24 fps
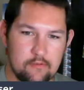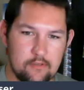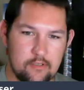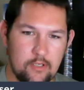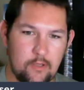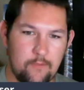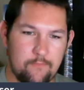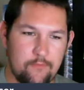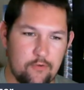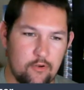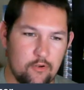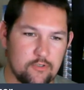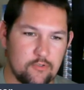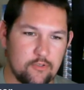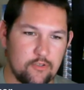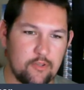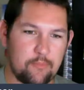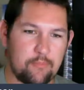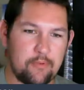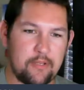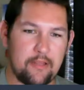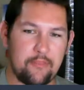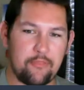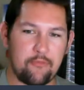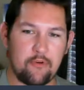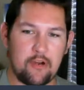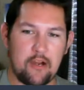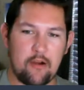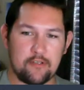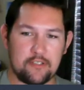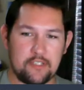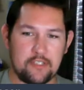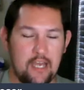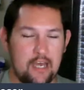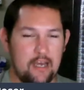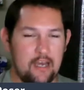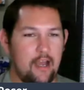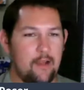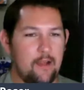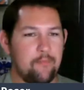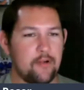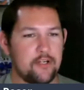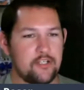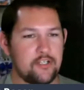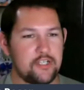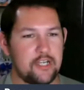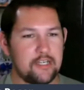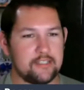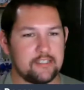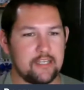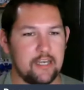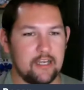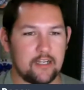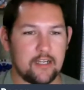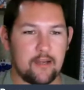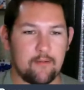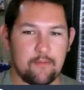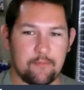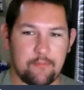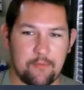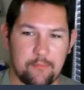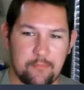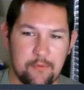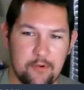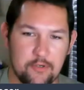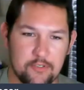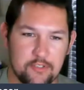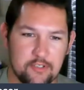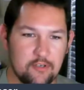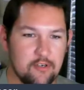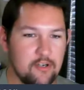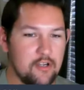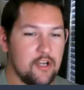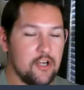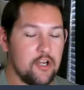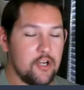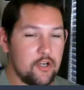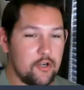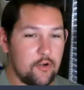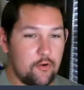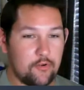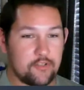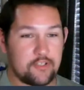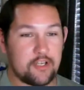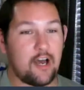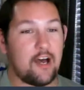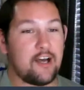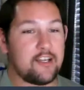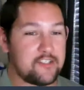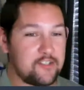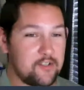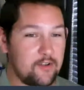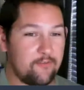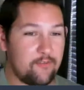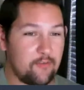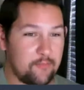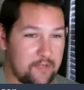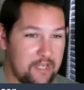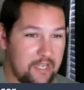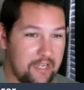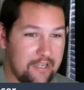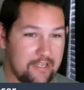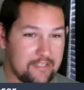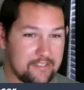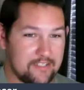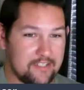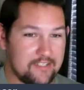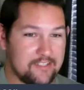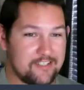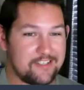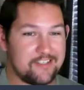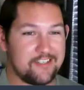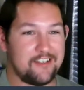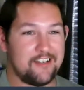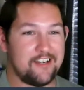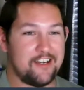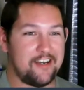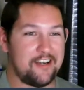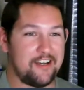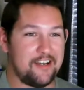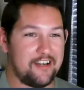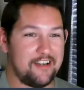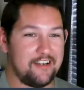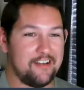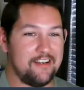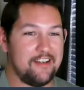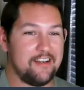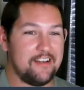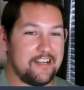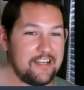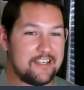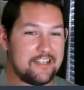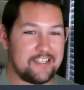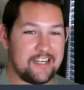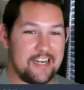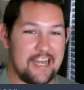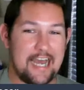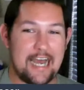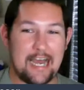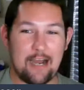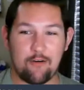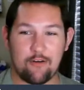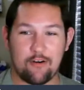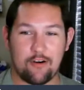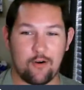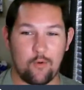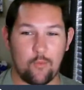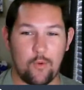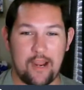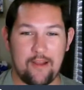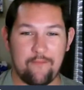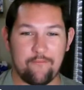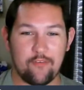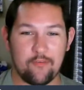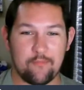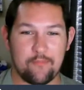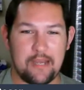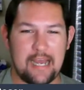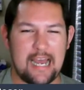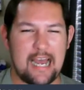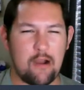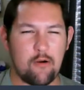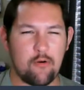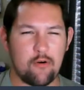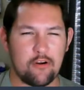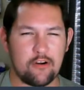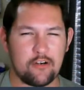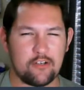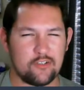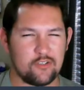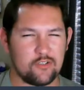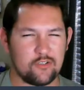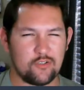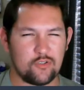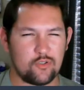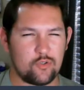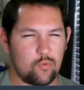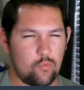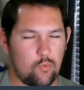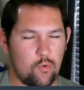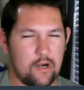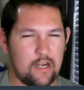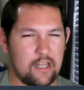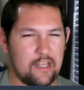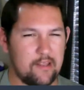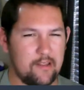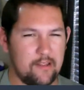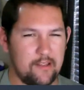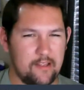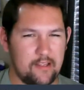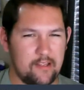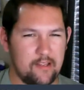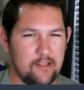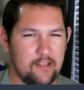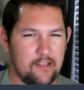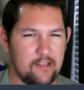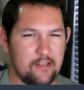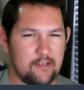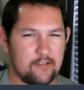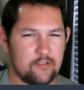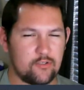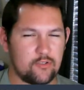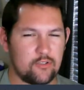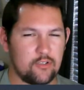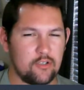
help folks with the playthrough hours. Yeah, I appreciate that, Comic Proposer, who's also from Kansas. Uh, he's an hour away from hour and 20